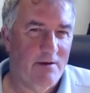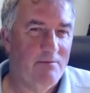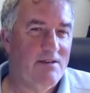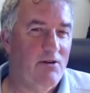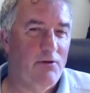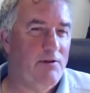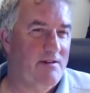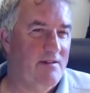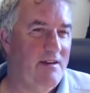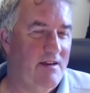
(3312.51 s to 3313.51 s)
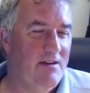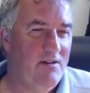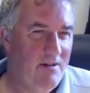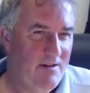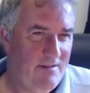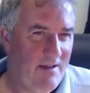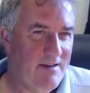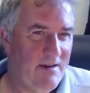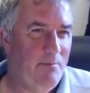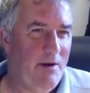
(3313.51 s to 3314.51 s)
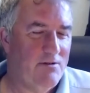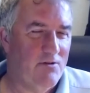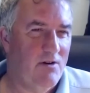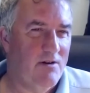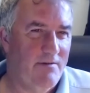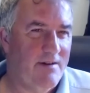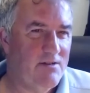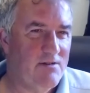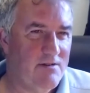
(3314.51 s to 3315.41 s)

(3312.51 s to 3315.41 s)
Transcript: It was the other things they did that had an impact on cardiovascular